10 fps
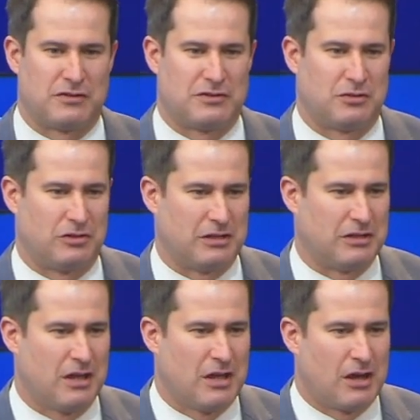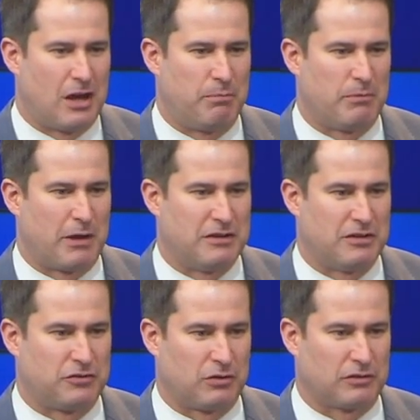facility up in
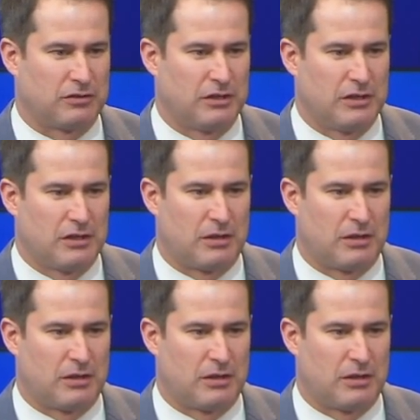my district,